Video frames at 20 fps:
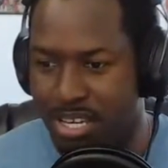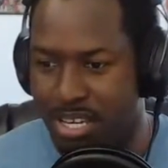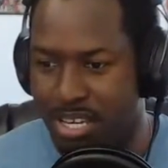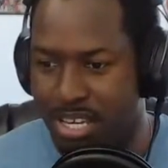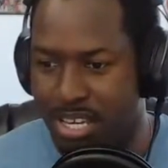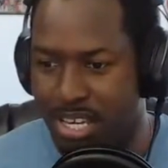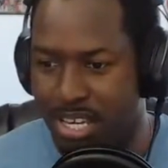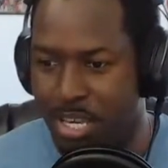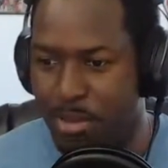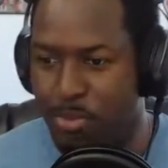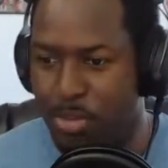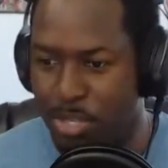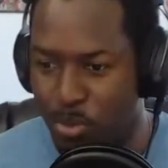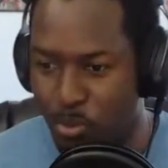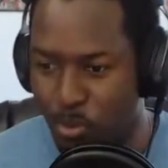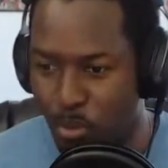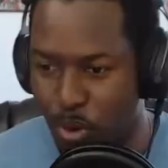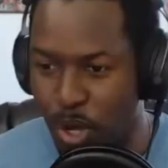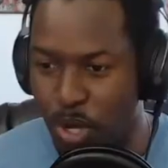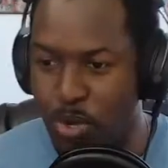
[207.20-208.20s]
He was
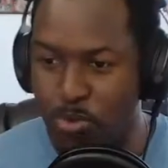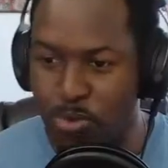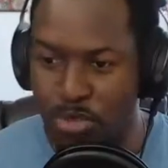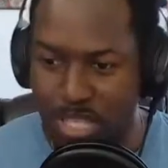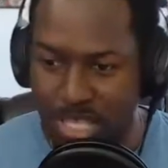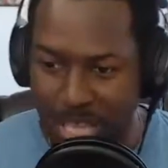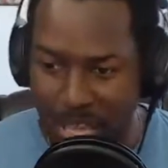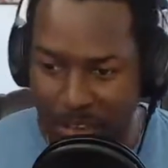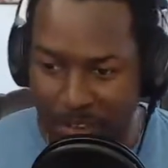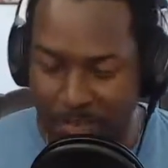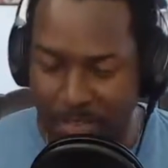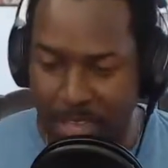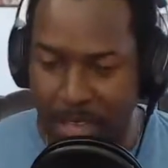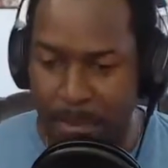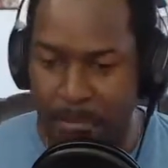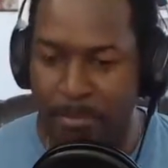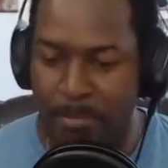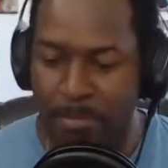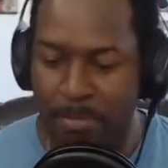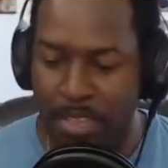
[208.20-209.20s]
the one who saved
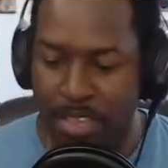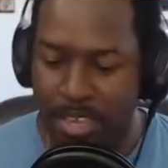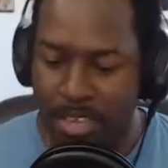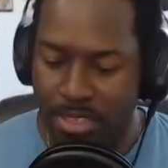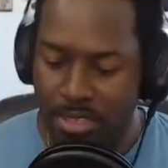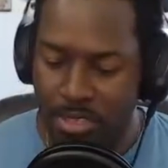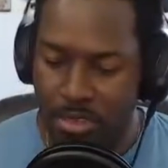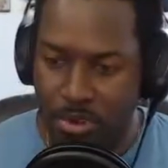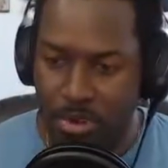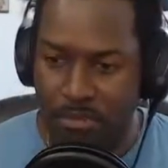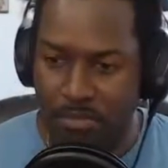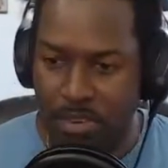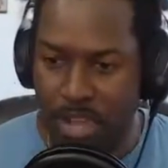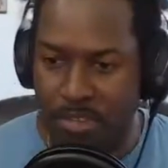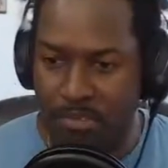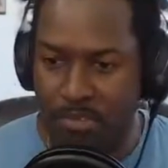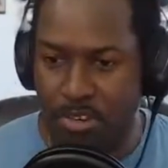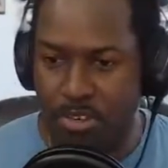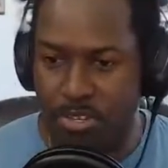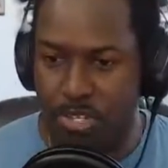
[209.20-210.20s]
them
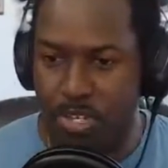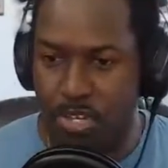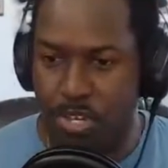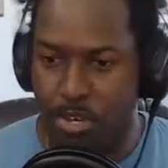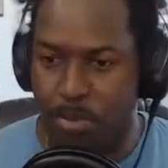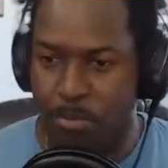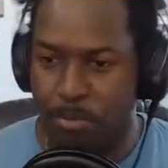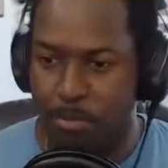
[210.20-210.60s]
35 years ago.